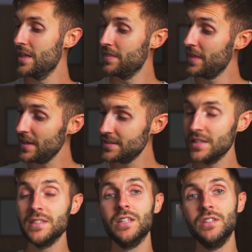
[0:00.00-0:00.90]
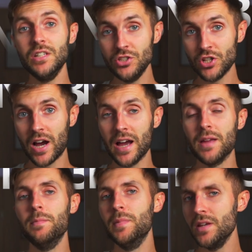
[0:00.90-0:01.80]
This is the DJI
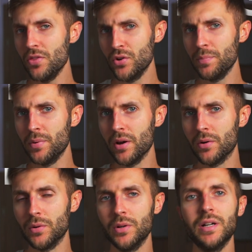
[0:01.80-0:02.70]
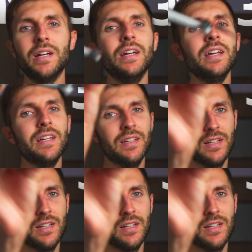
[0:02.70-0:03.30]
Mini 3 Pro in